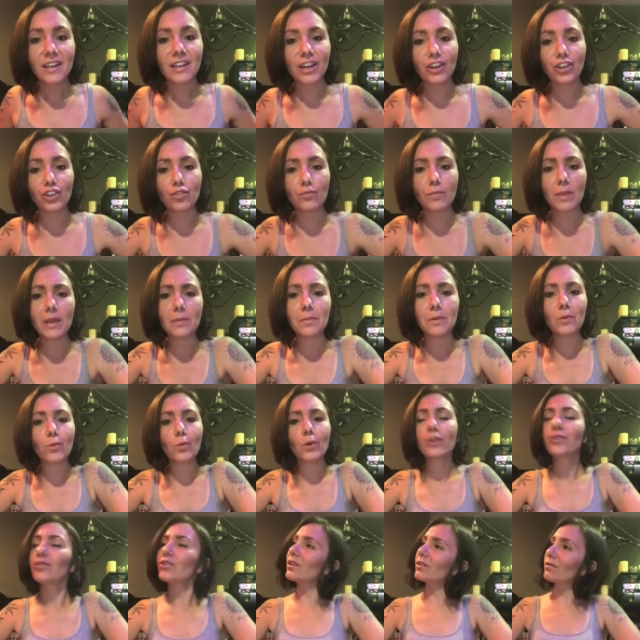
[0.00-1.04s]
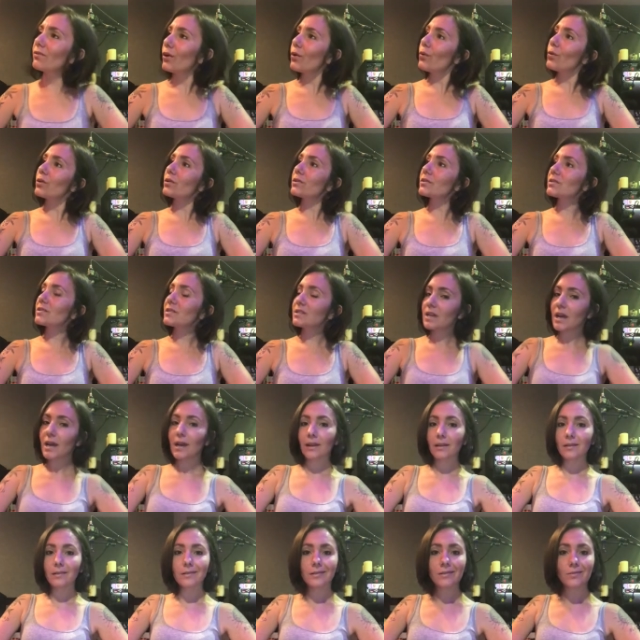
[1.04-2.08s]
Now you may be wondering, vocal
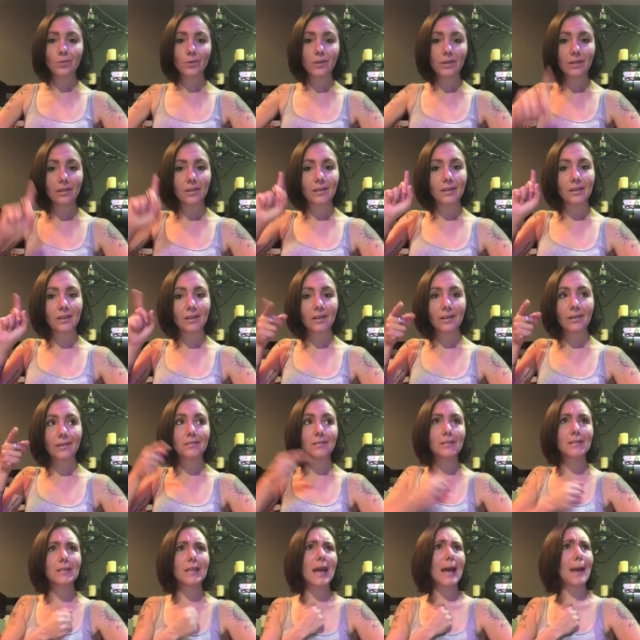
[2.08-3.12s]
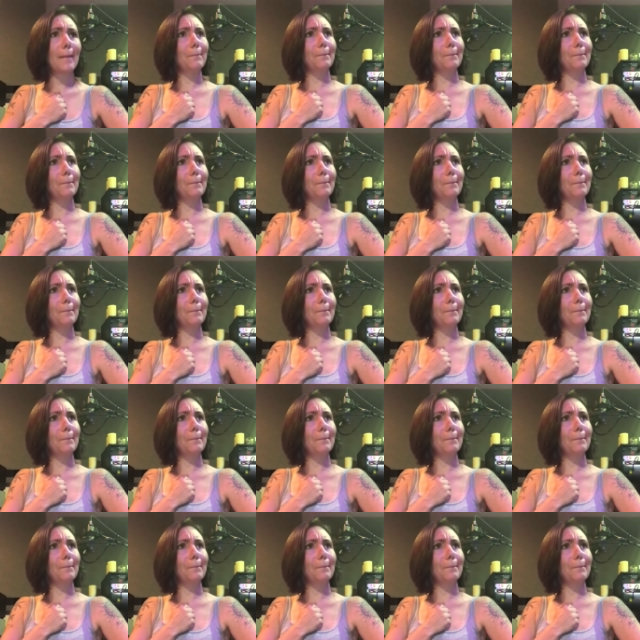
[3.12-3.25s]
stylist, what the heck does that